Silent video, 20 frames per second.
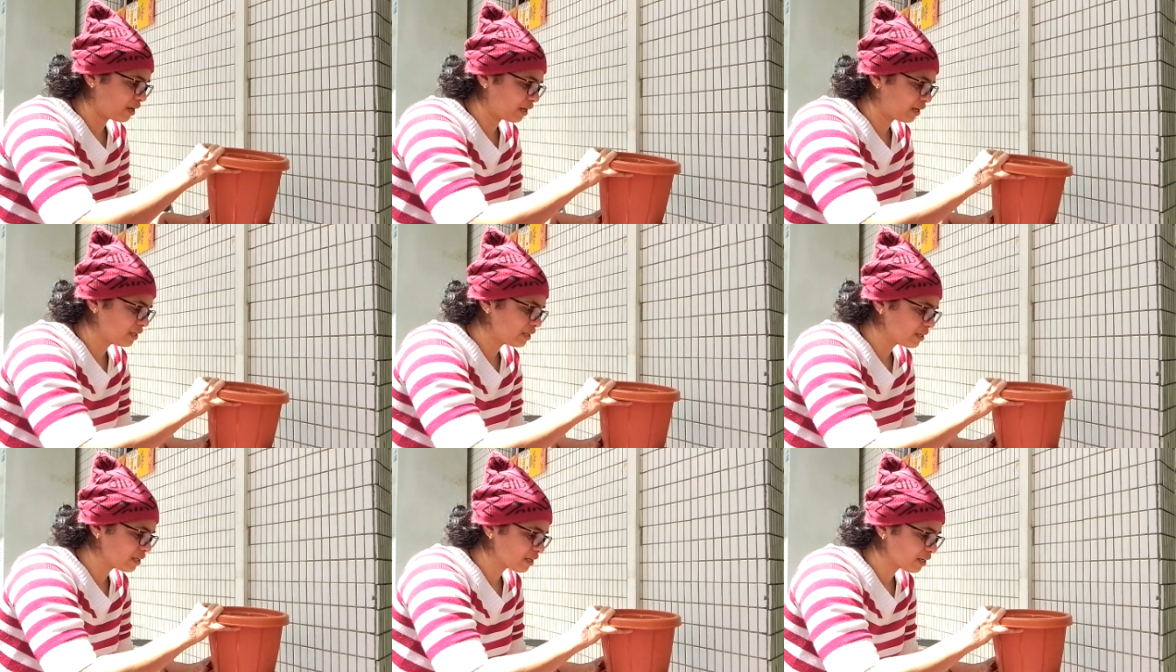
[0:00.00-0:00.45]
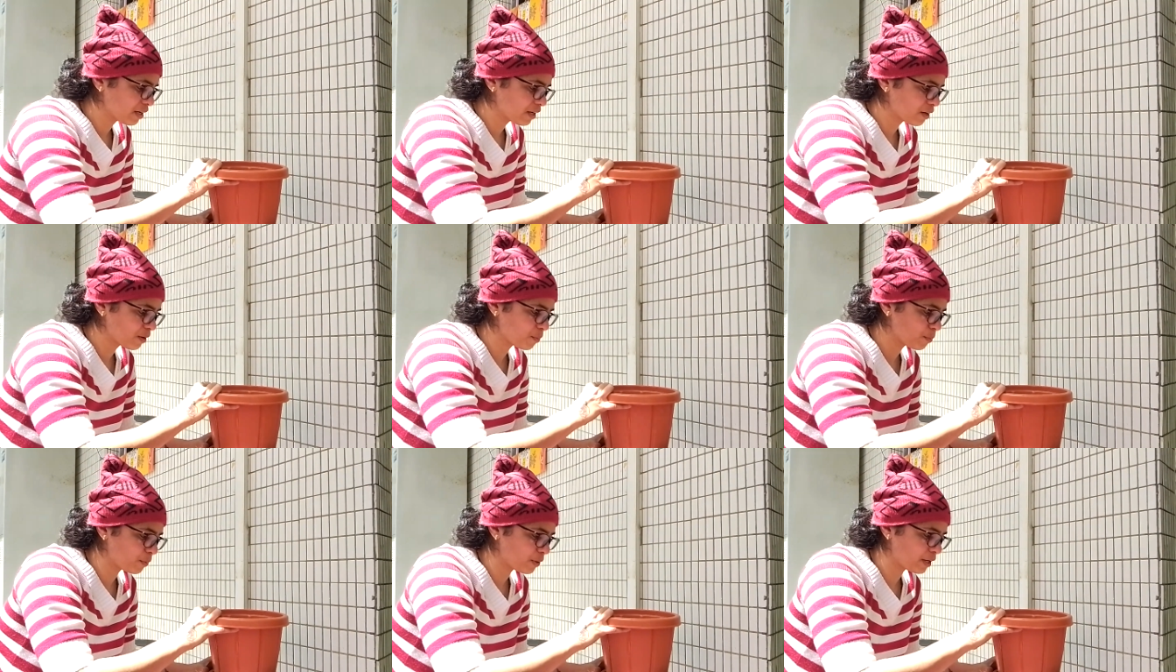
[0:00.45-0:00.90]
and
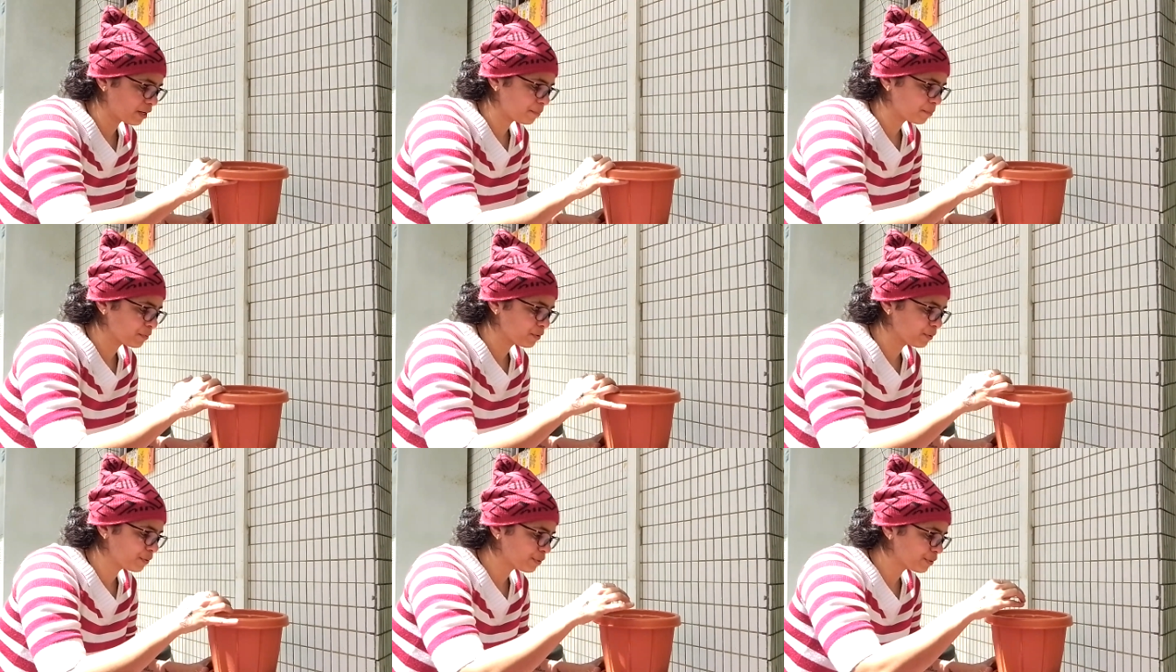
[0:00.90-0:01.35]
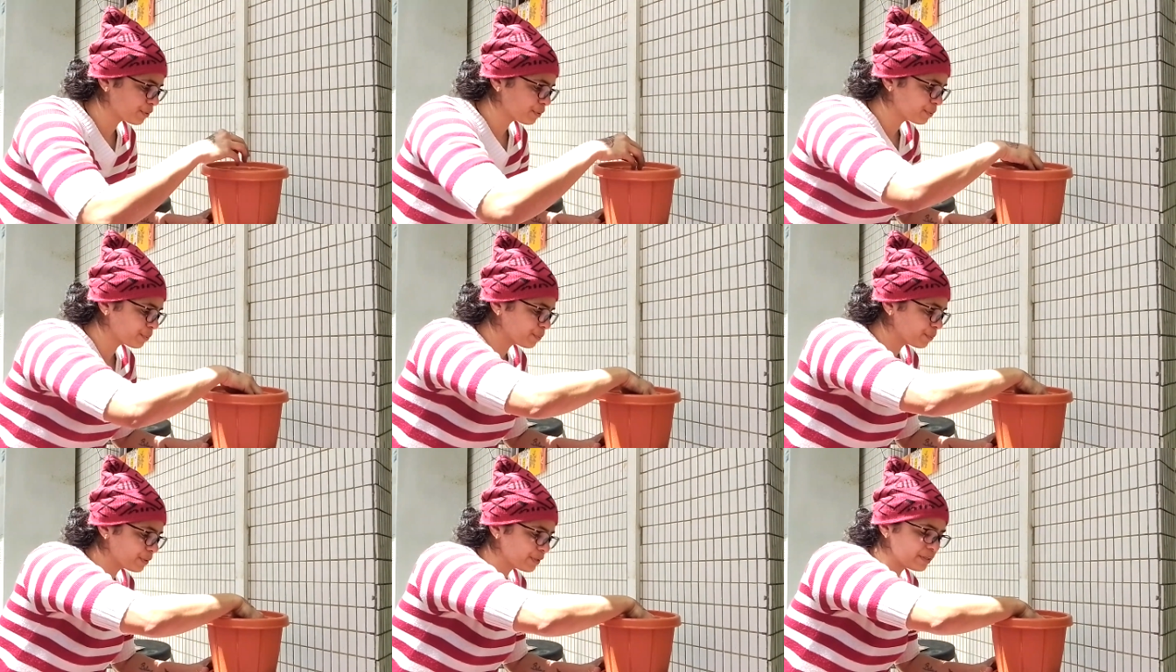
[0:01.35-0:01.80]
what I'm going
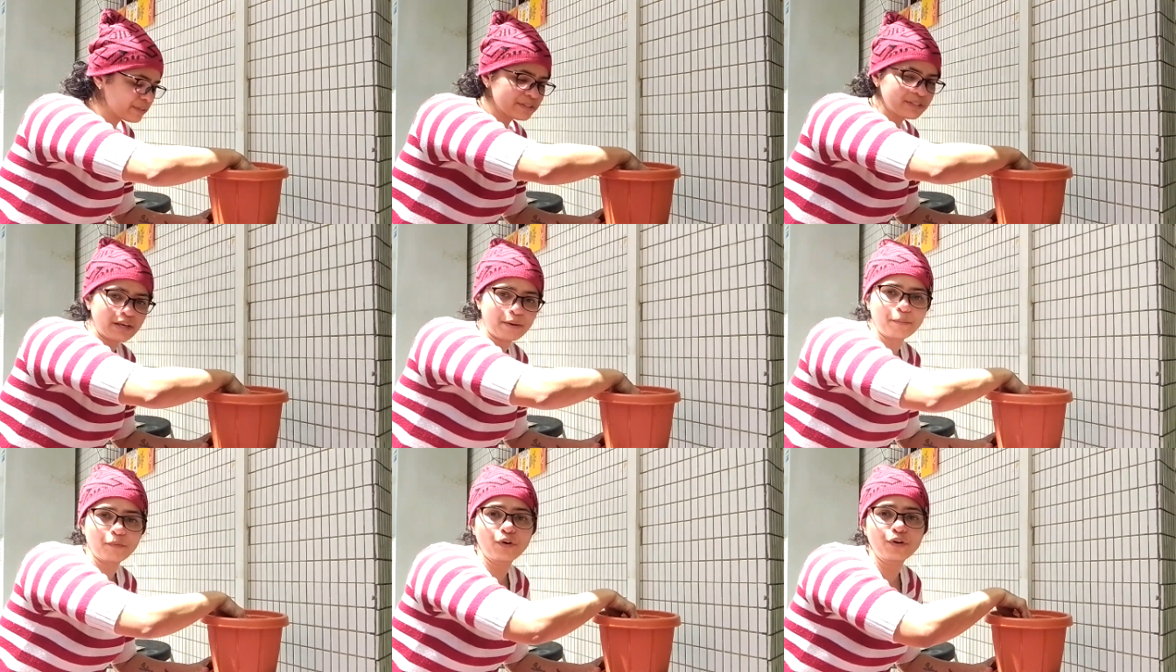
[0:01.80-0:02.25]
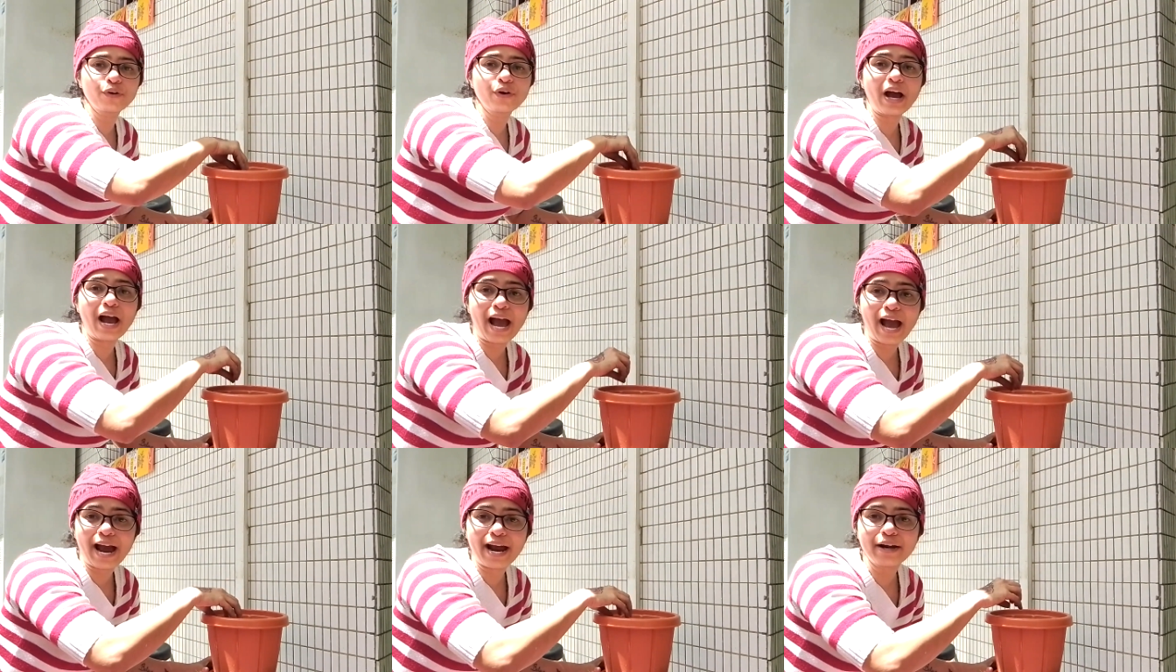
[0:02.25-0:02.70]
to do is I'm going
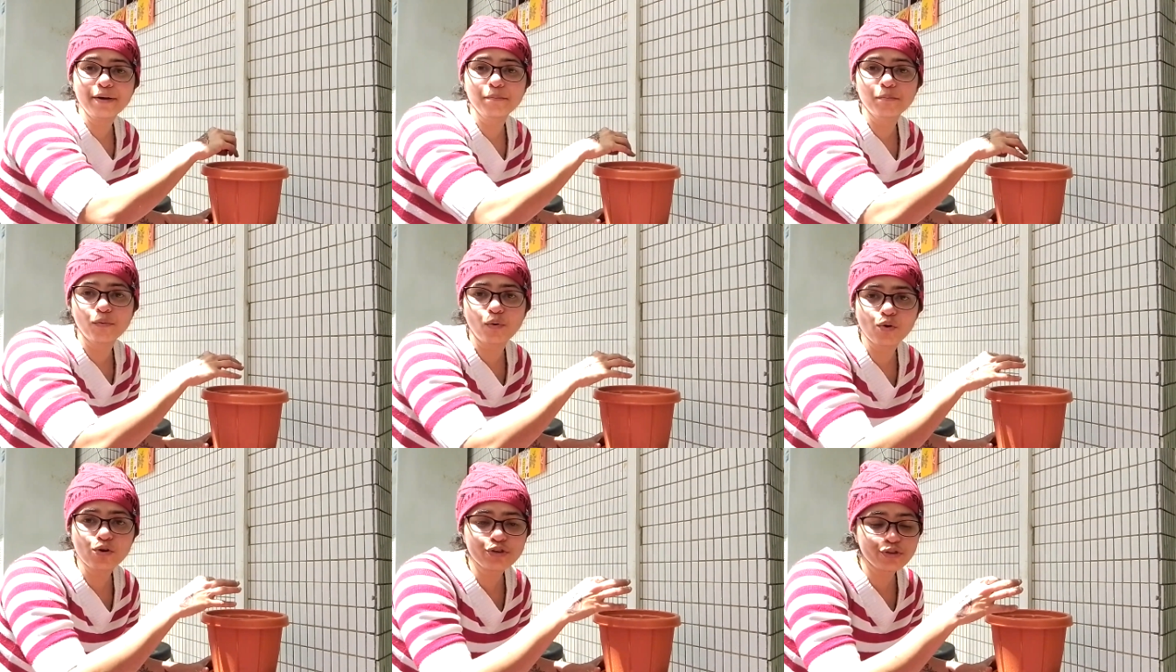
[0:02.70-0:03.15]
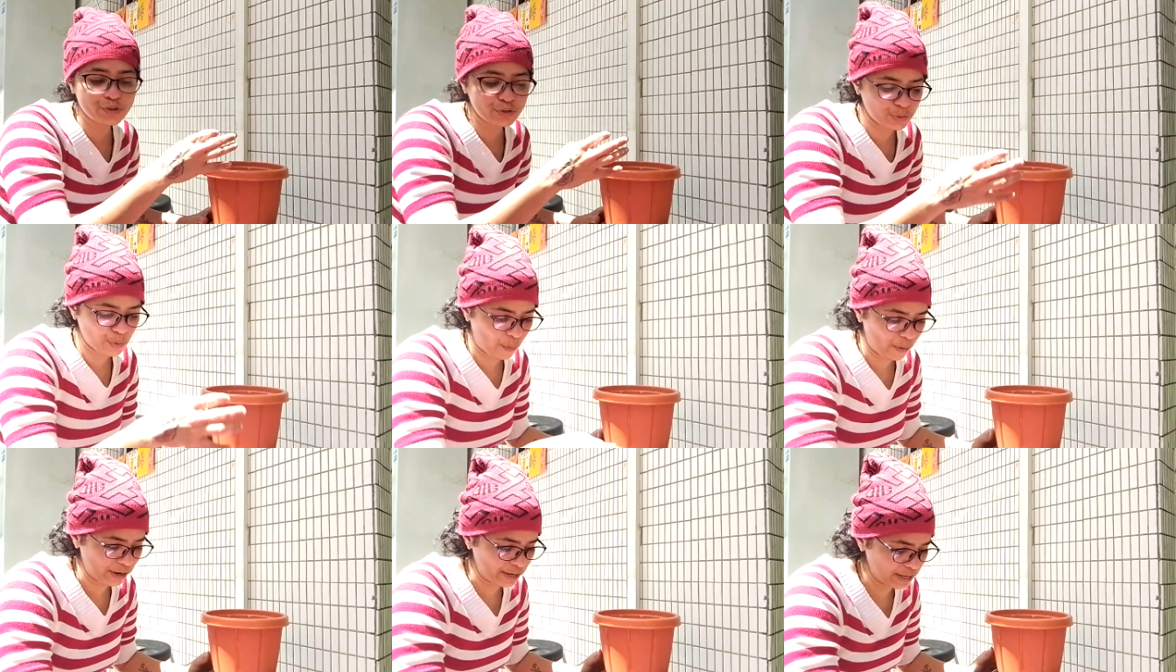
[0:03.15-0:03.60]
to add more
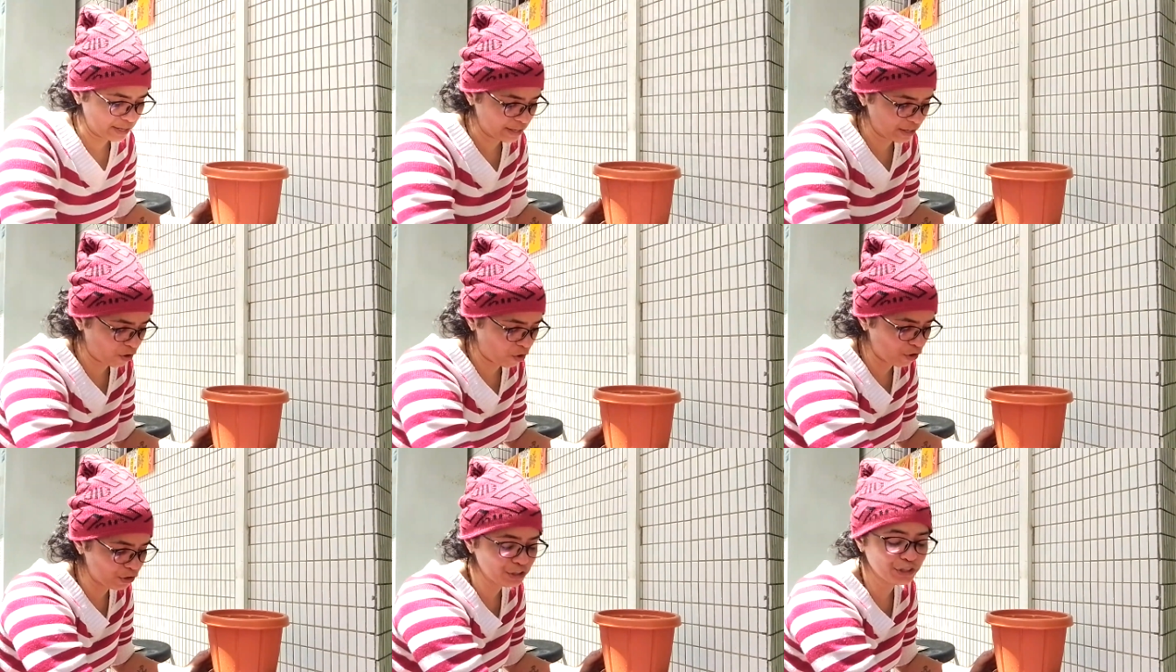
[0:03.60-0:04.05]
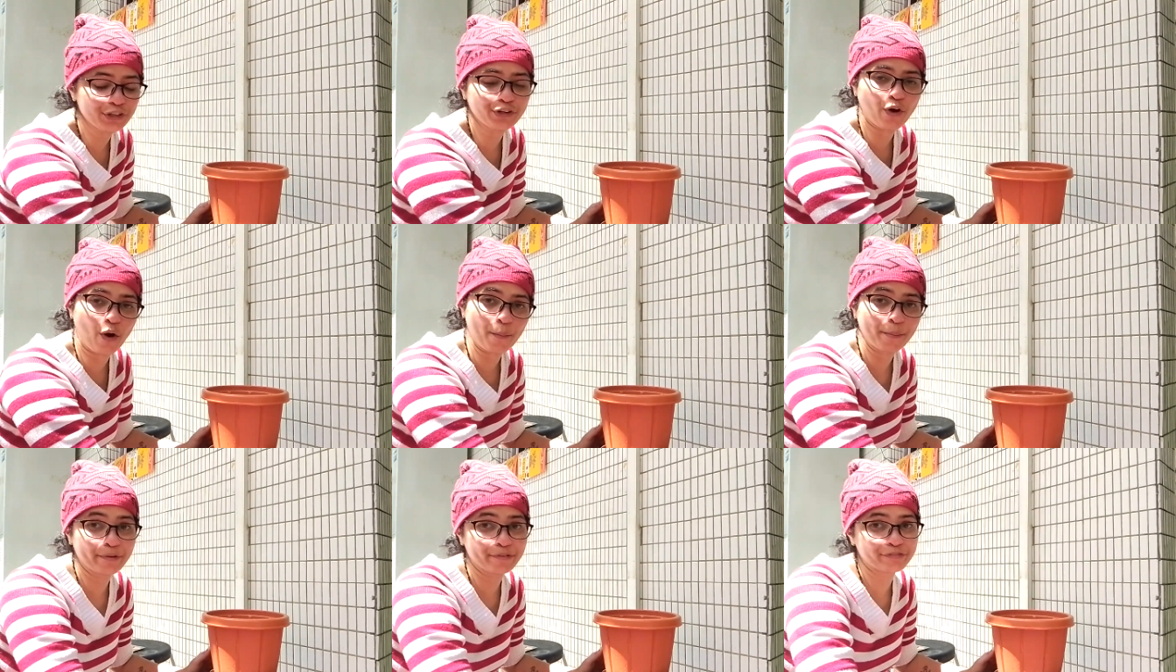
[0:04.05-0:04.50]
soil on
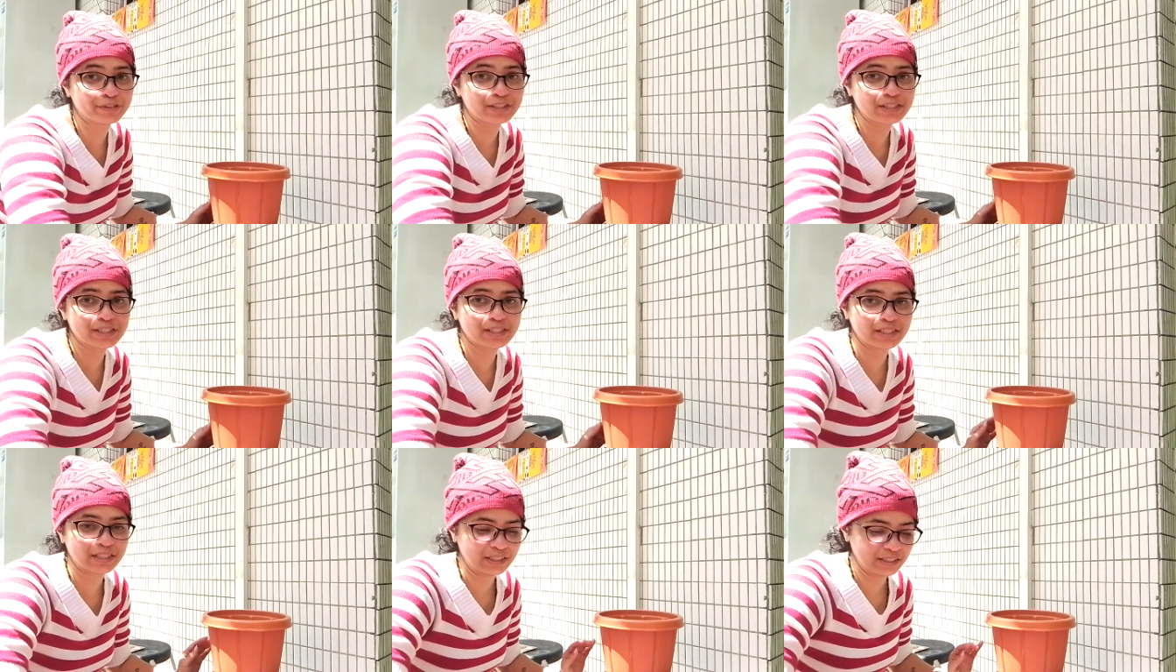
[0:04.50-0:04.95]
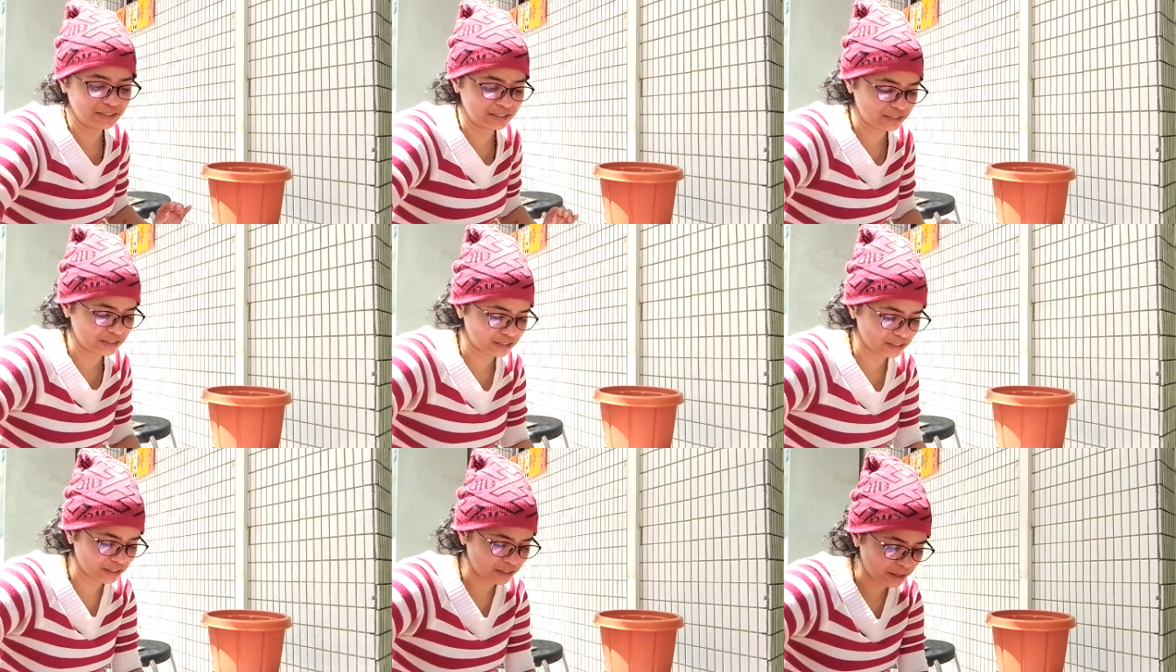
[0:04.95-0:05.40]
top of the
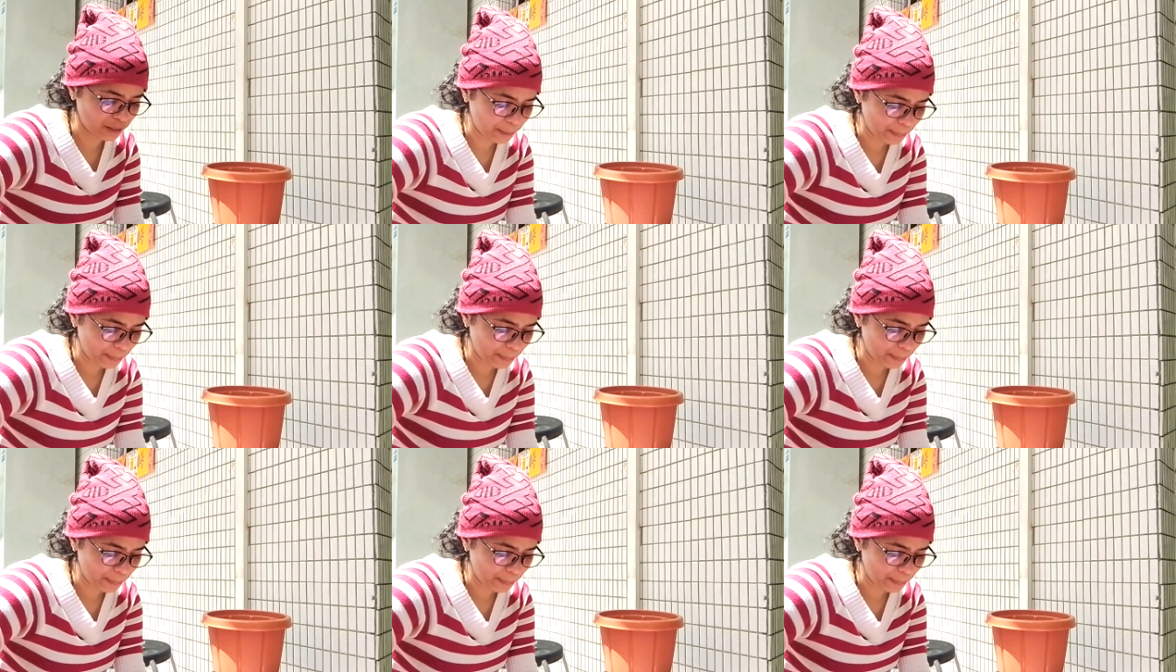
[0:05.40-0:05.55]
seeds